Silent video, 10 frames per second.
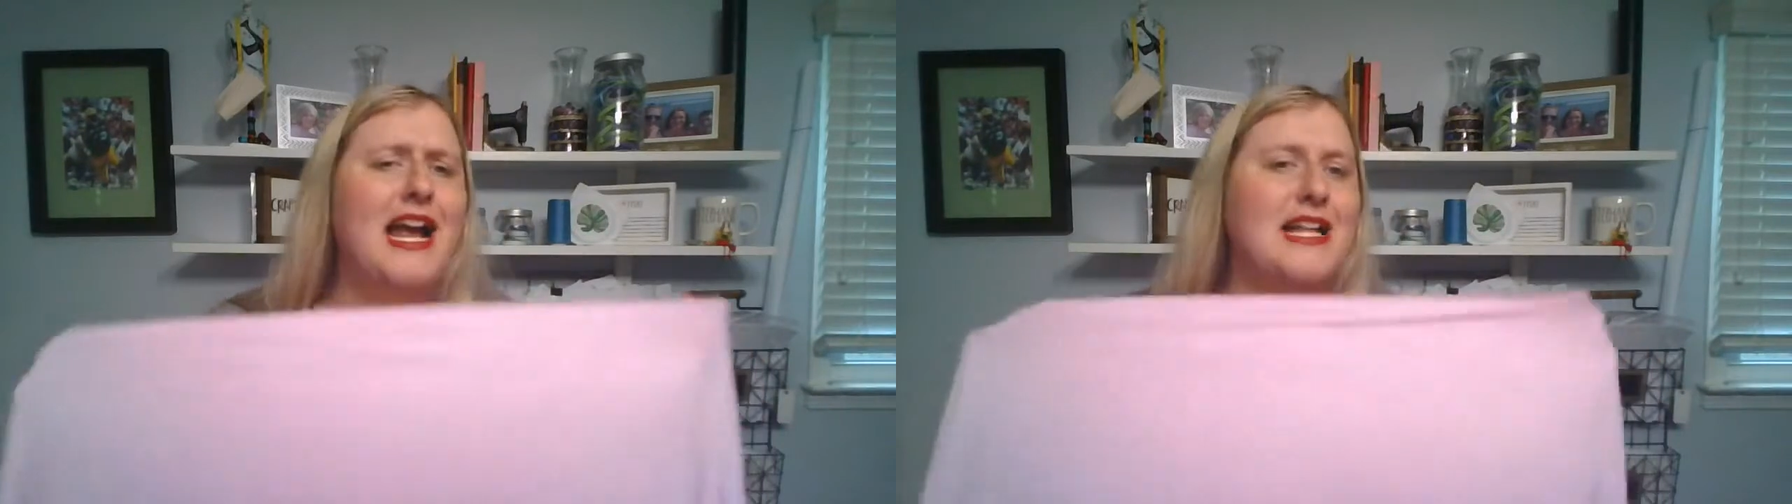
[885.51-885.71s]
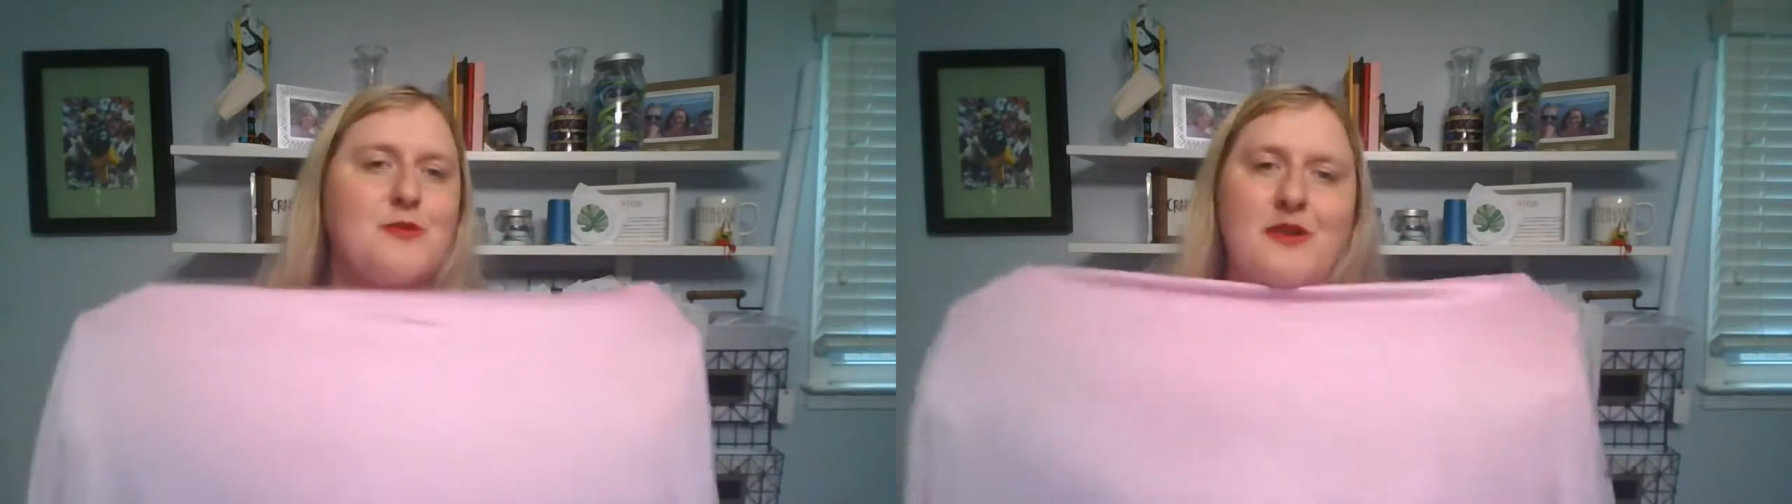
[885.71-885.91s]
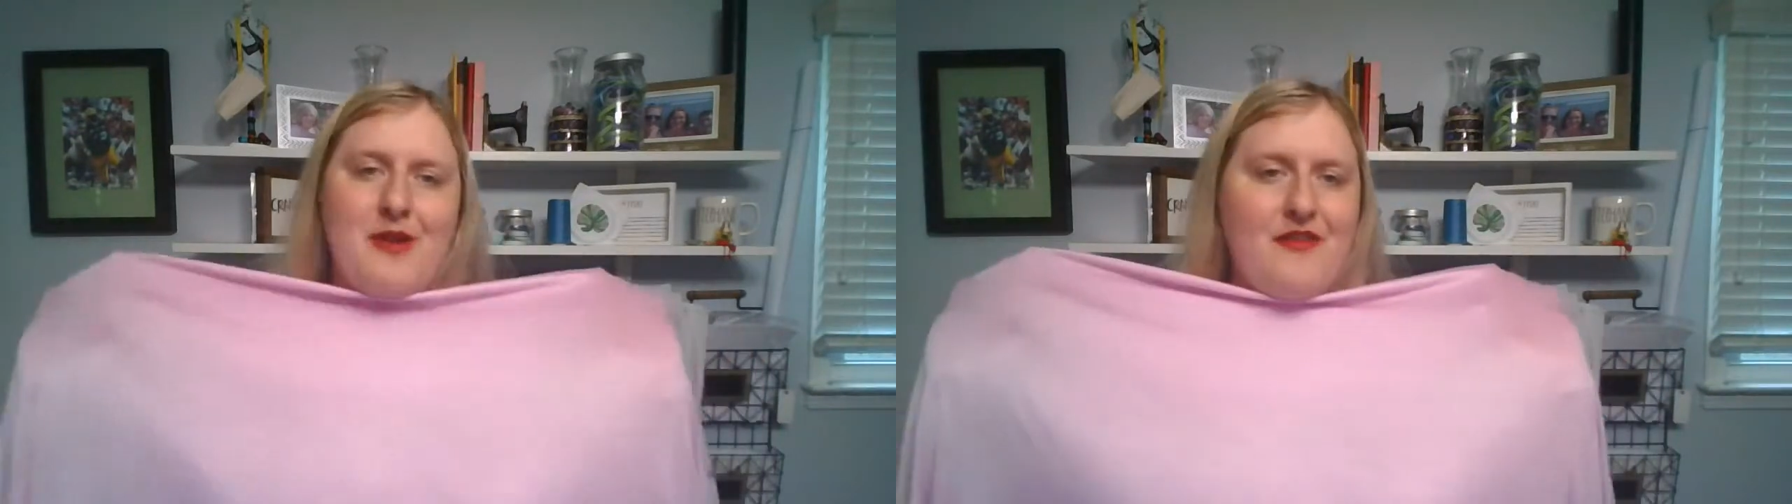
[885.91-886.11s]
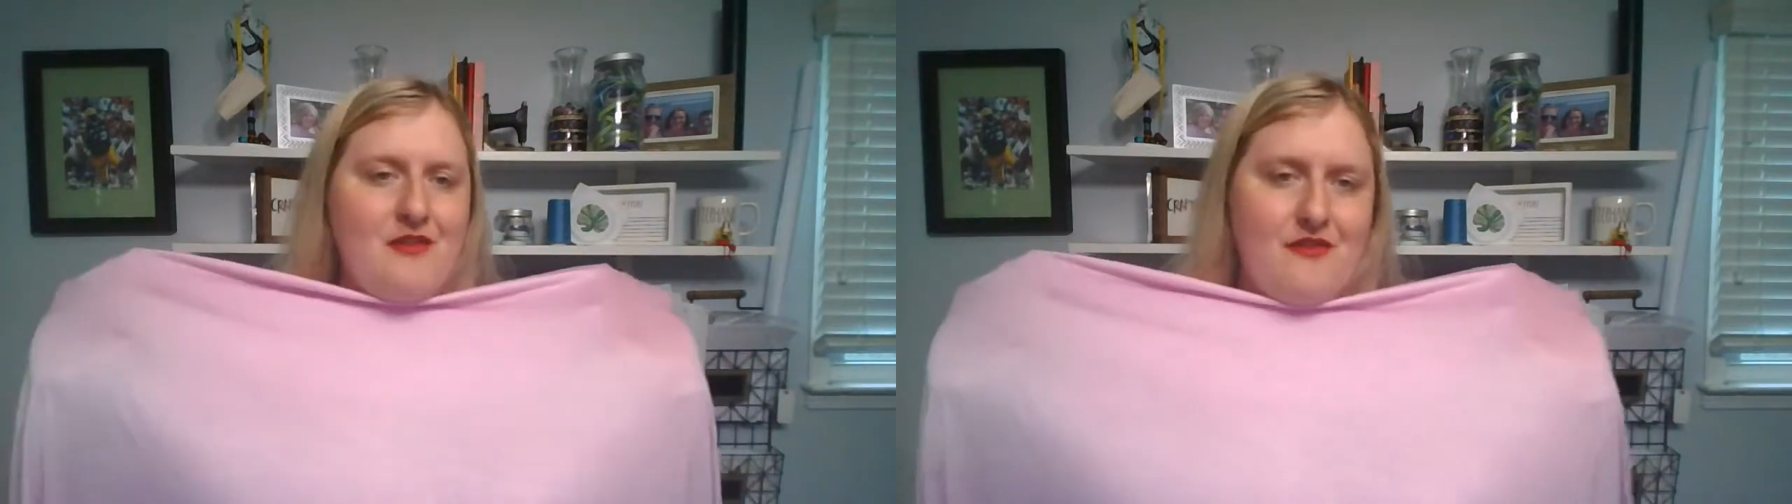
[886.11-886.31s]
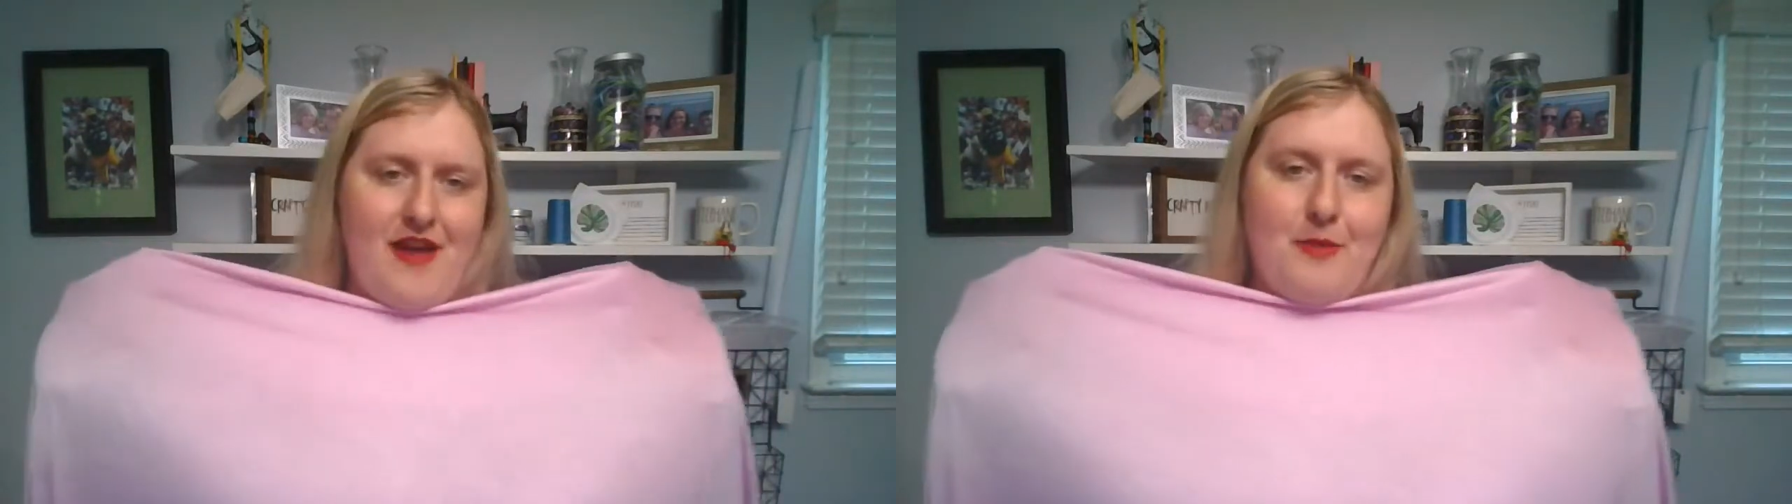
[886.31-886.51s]
It's one of my
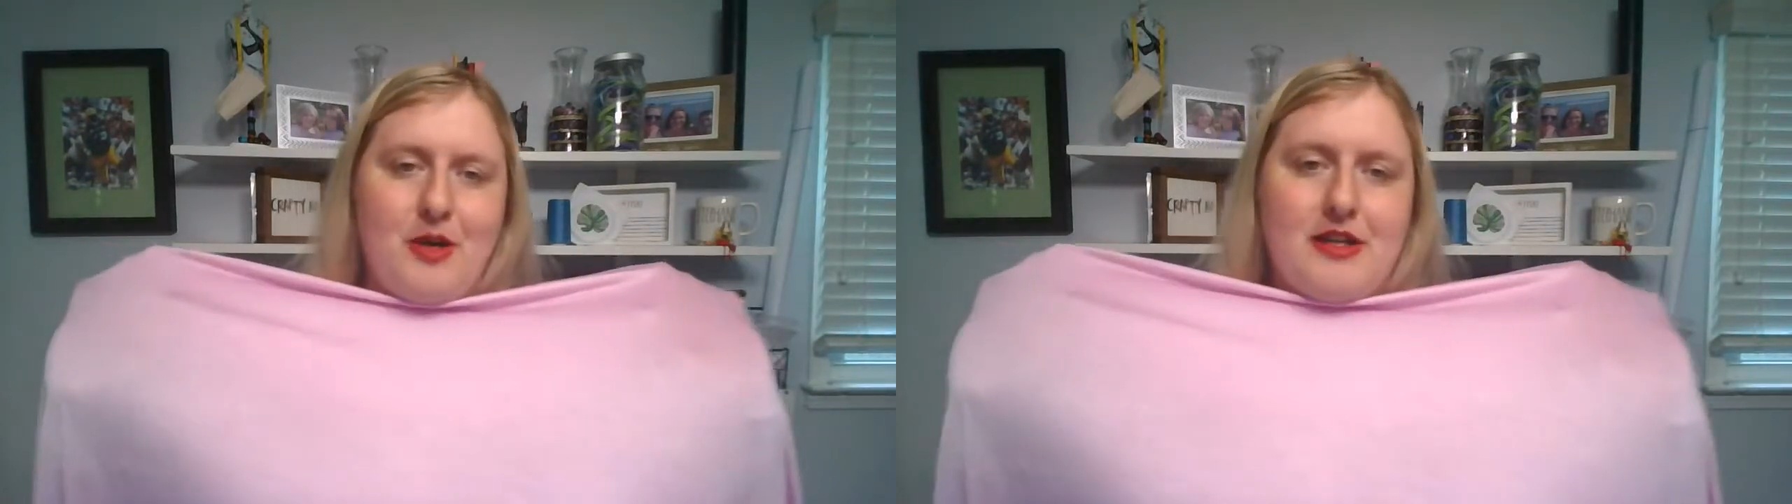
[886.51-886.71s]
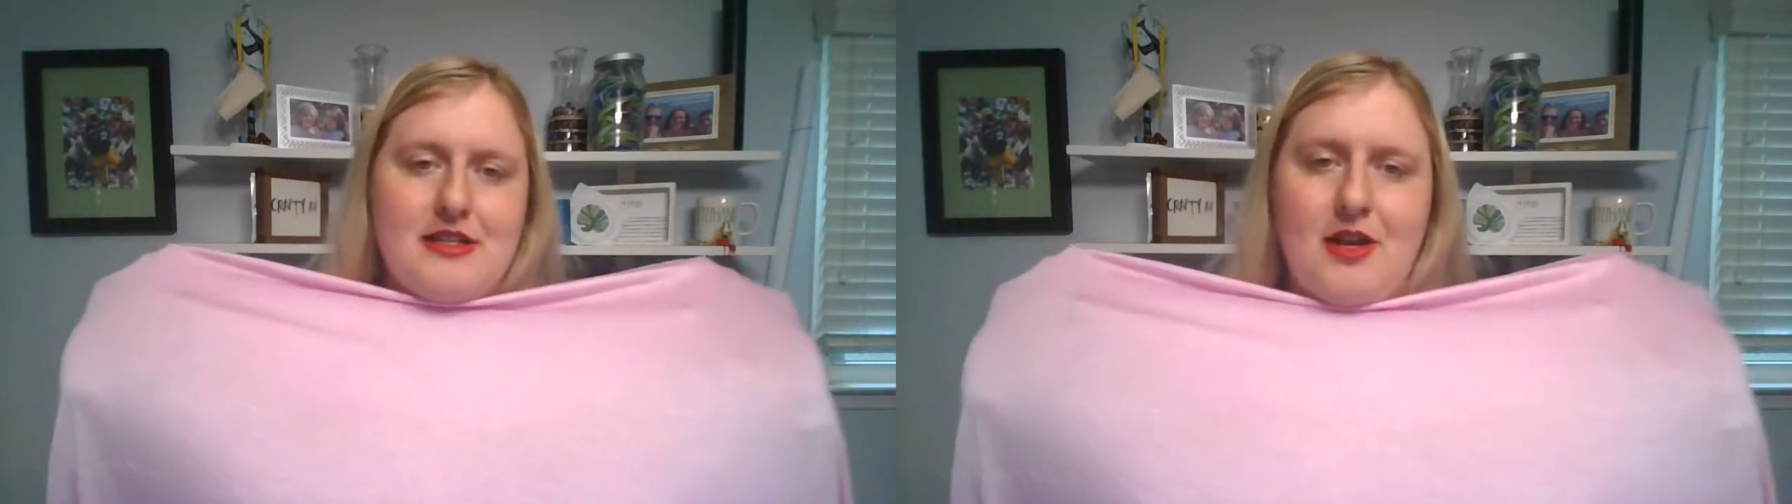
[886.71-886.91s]
favorite fabrics.